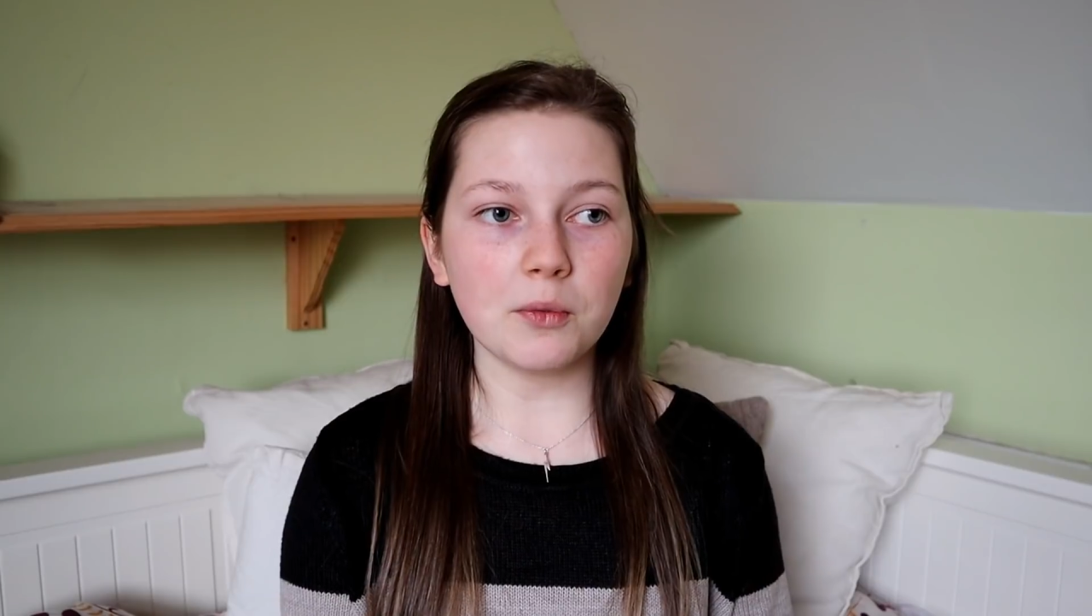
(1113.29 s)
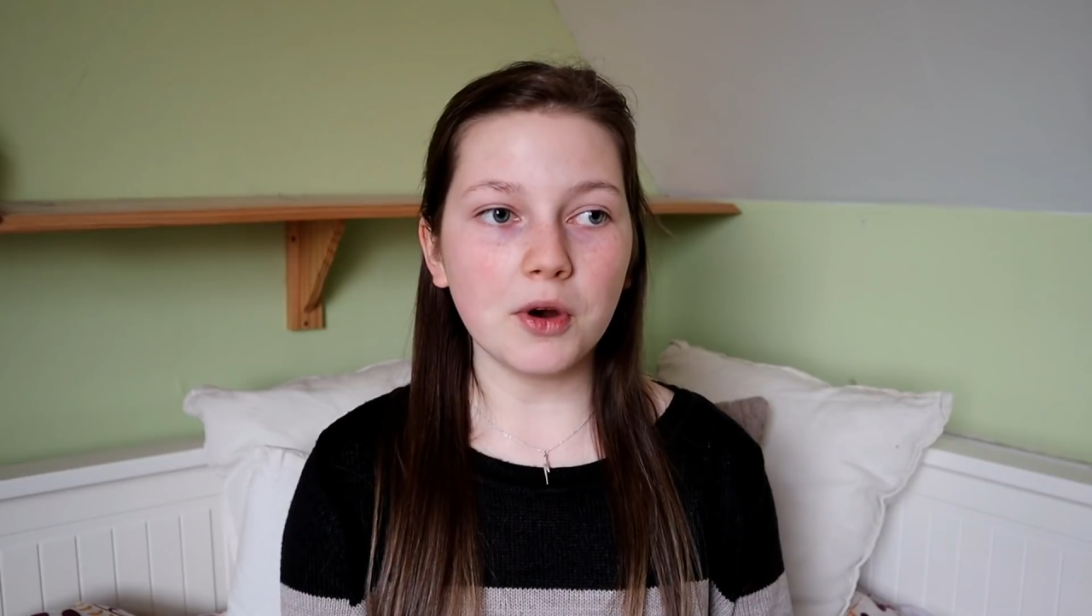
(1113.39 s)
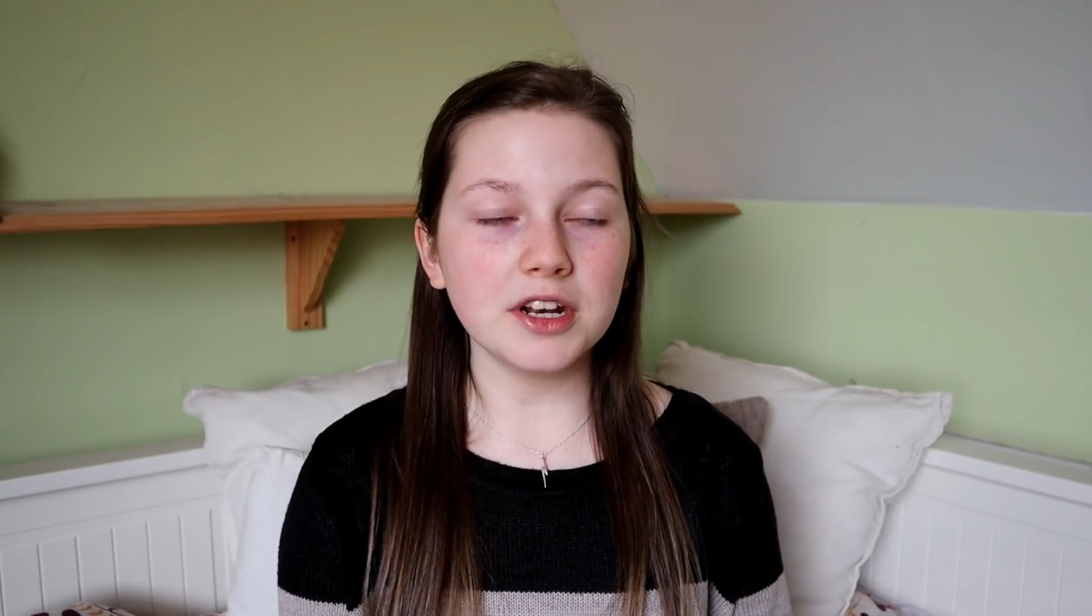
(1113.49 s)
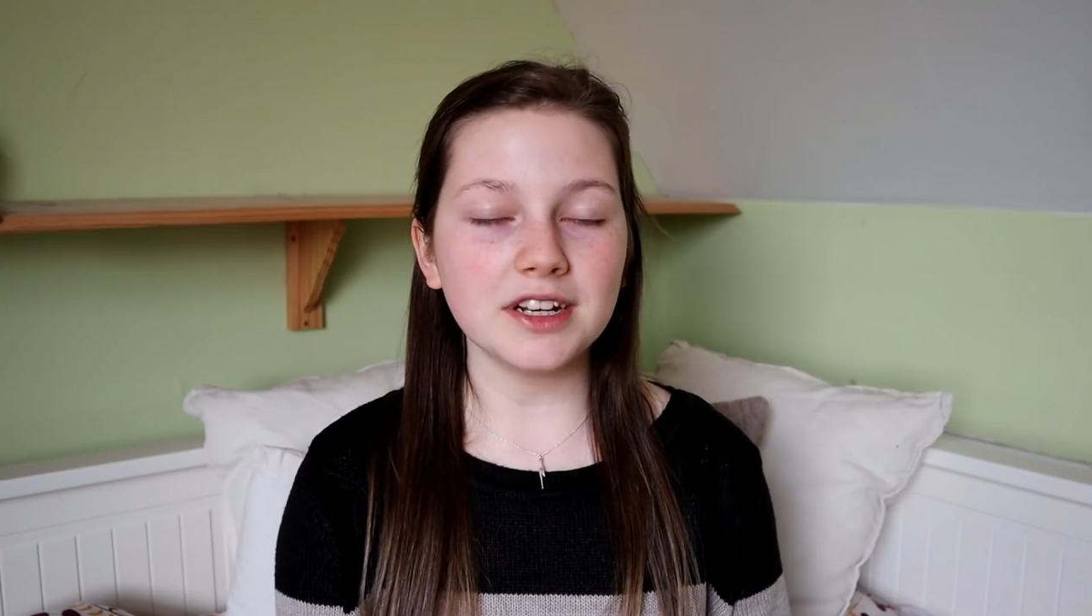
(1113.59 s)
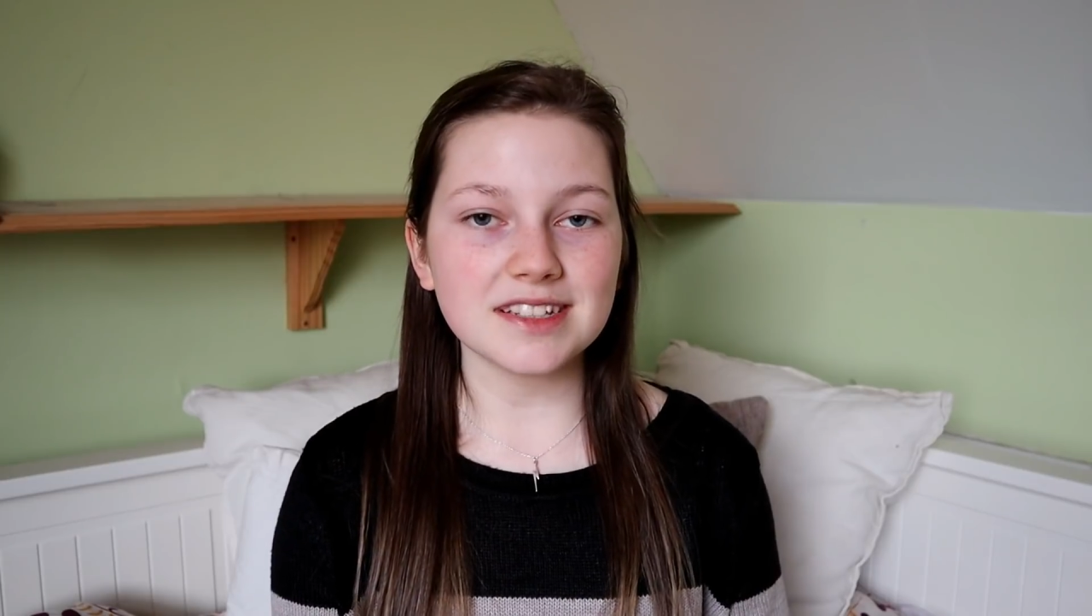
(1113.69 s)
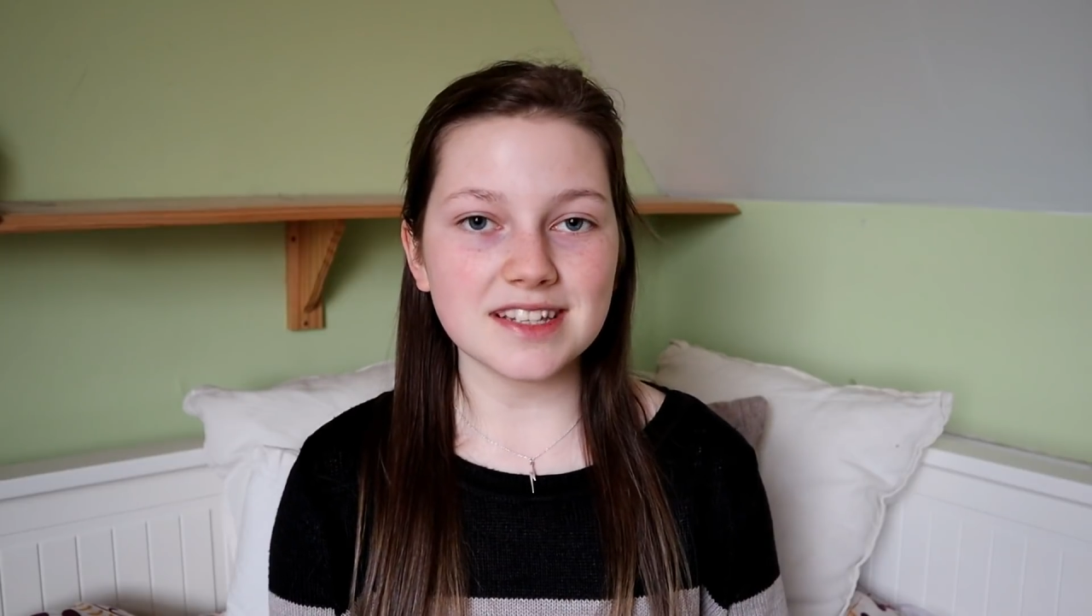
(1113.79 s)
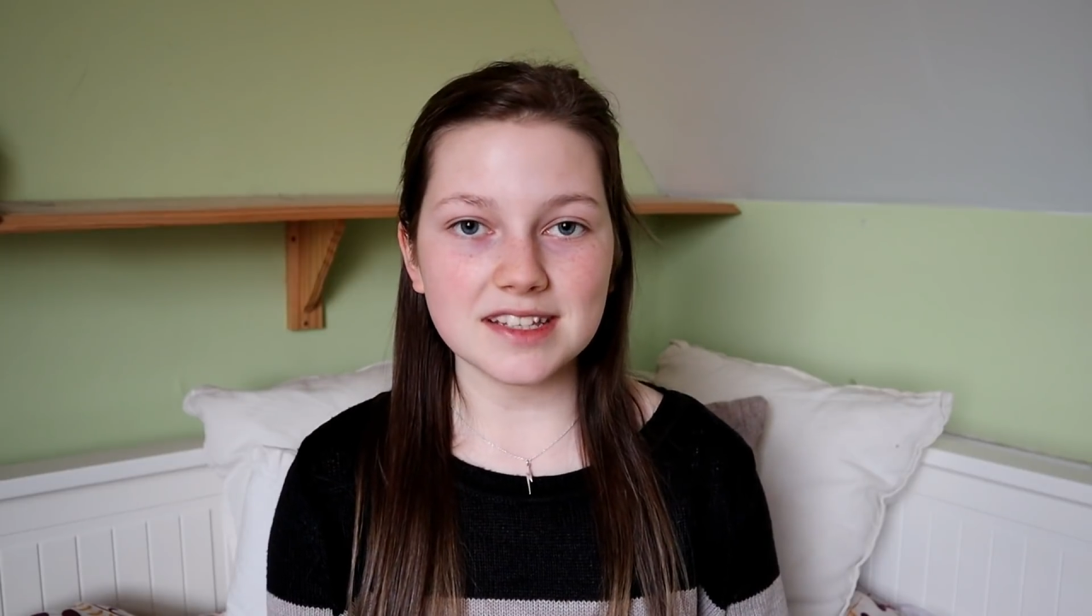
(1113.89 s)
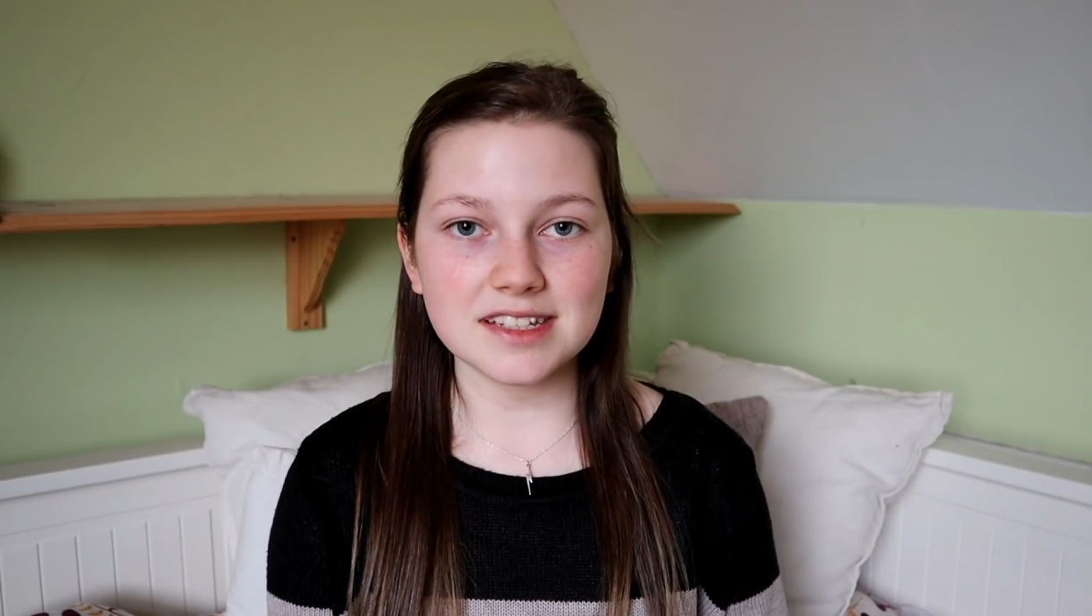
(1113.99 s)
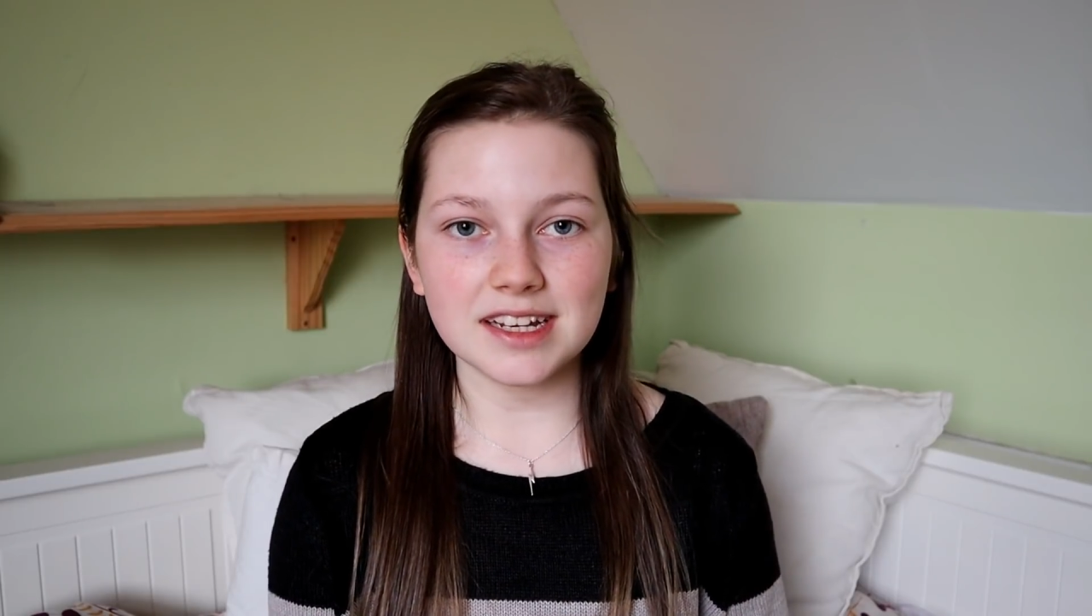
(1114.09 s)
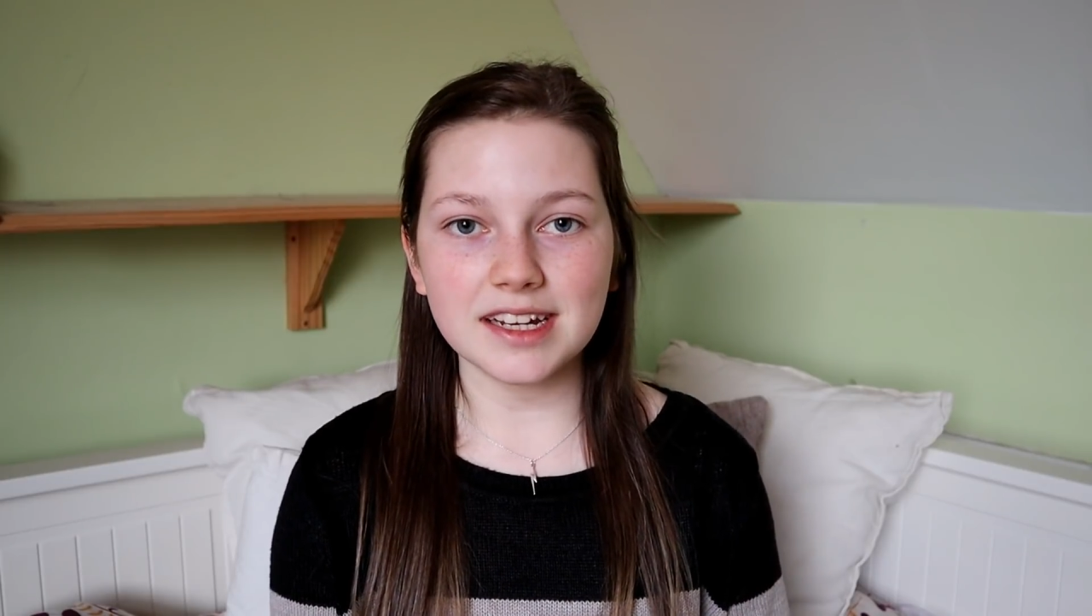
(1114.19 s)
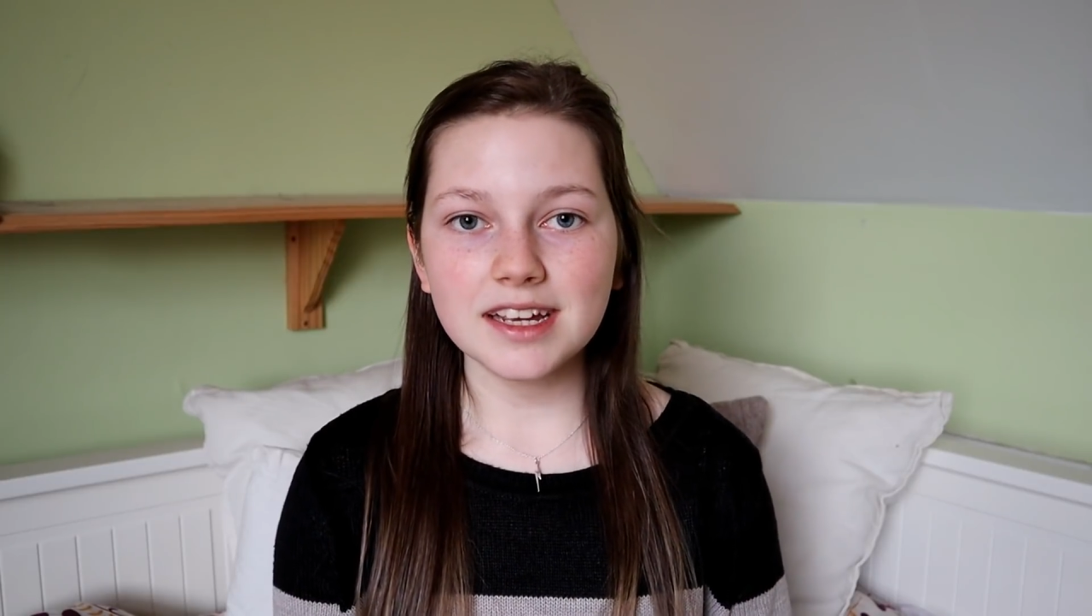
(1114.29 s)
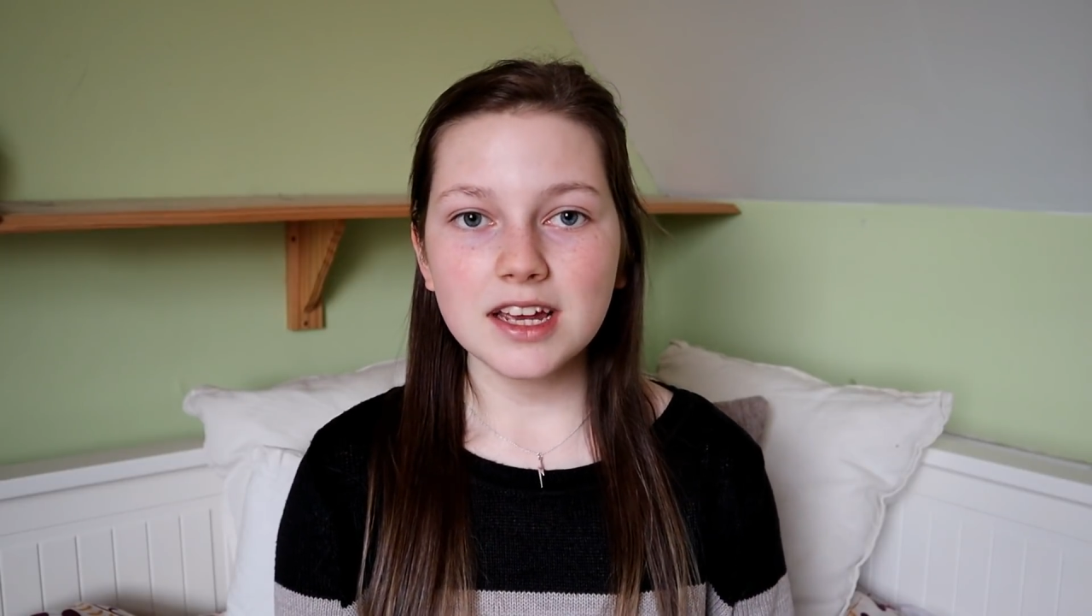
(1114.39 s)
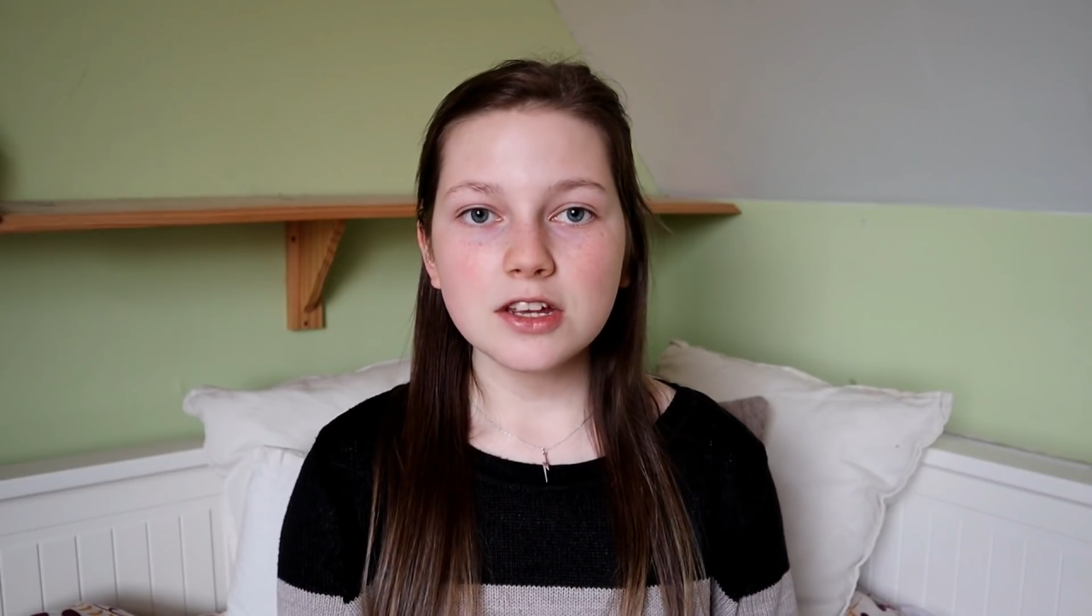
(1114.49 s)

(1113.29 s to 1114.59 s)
weren't a necessity.